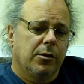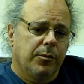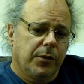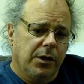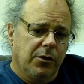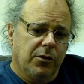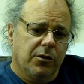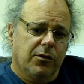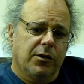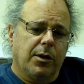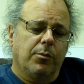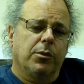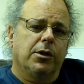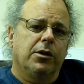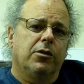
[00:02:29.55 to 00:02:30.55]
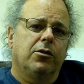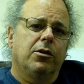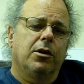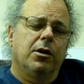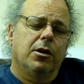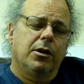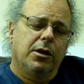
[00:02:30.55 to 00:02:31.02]
these assemblies,
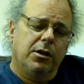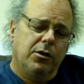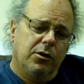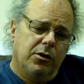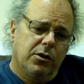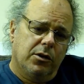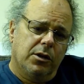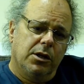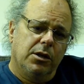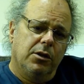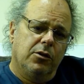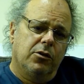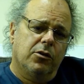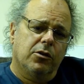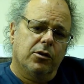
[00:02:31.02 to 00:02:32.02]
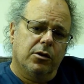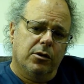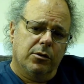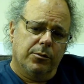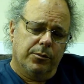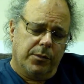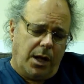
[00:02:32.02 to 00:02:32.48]
these
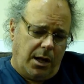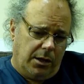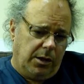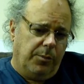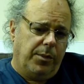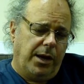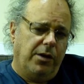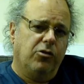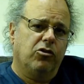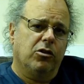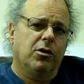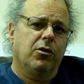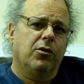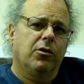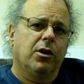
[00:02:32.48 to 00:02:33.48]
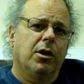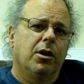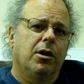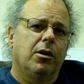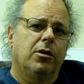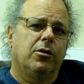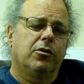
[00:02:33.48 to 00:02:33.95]
occupations
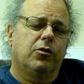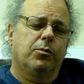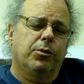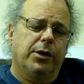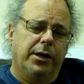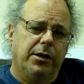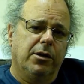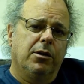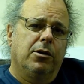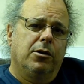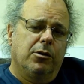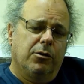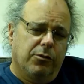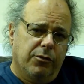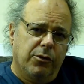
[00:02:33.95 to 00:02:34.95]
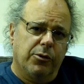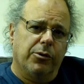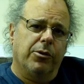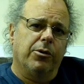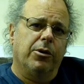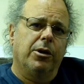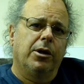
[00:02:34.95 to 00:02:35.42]
spread
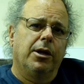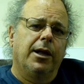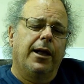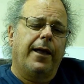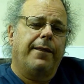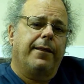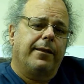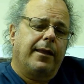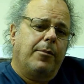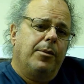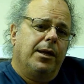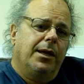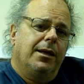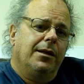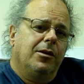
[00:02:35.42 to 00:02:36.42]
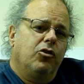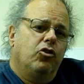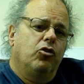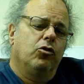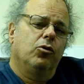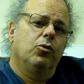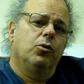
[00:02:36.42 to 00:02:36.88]
further, and that they begin
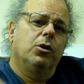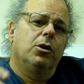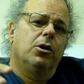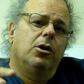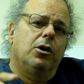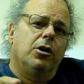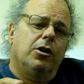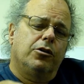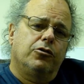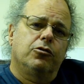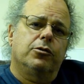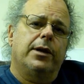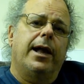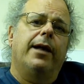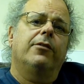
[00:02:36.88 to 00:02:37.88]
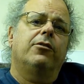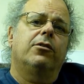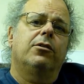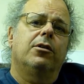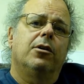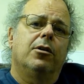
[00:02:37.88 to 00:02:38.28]
to address